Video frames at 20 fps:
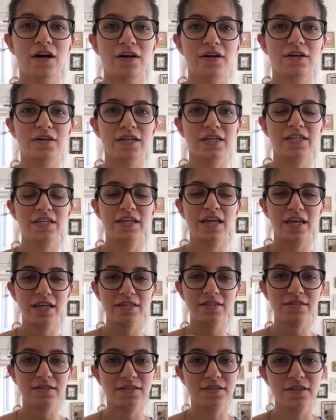in
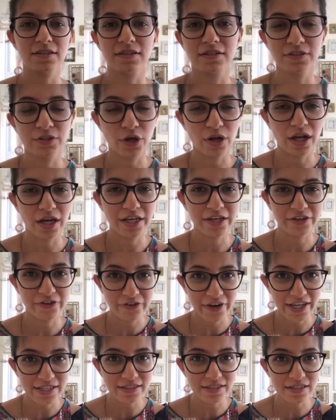case y'all are
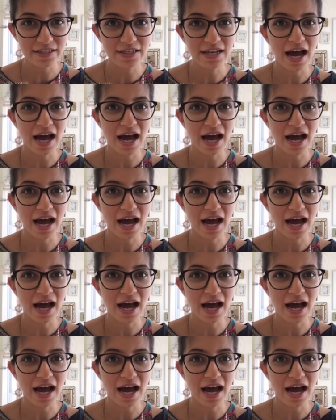interested,